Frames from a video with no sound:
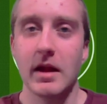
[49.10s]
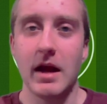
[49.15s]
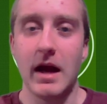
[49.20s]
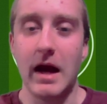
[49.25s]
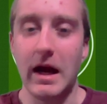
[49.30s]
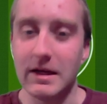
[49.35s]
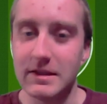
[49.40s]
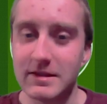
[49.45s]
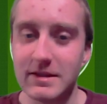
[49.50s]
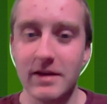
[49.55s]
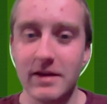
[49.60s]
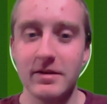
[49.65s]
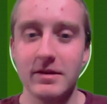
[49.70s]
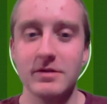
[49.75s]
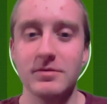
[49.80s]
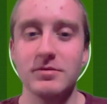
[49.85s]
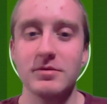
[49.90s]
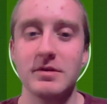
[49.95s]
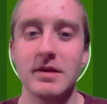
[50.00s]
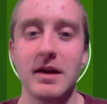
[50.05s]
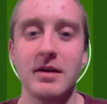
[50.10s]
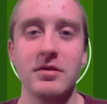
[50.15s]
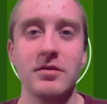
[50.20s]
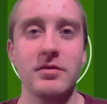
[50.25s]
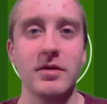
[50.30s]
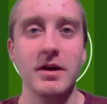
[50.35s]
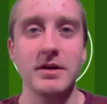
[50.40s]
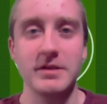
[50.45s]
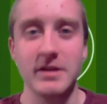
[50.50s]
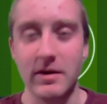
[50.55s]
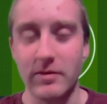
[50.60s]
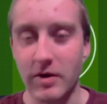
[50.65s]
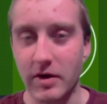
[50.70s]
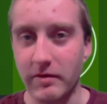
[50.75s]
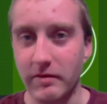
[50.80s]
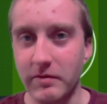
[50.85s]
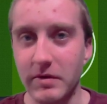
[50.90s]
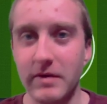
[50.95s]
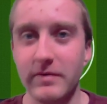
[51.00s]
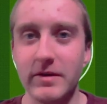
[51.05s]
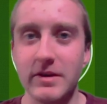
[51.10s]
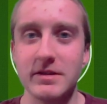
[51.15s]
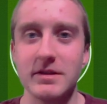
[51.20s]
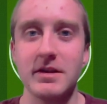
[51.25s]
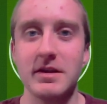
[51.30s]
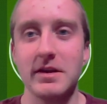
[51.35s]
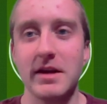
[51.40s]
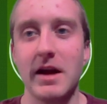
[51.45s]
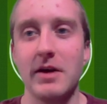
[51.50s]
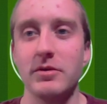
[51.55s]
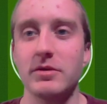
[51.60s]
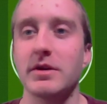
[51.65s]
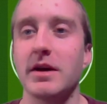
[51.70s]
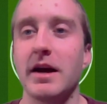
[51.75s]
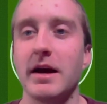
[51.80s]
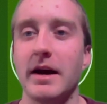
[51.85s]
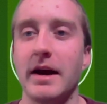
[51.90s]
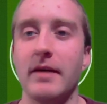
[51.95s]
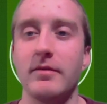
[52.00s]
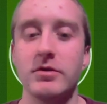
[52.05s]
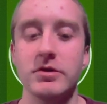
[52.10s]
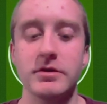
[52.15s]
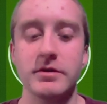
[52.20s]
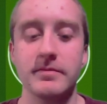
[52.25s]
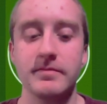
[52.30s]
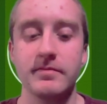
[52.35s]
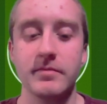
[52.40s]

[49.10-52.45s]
I said this with Declan Rice and I want to revisit it now with Kai Havertz.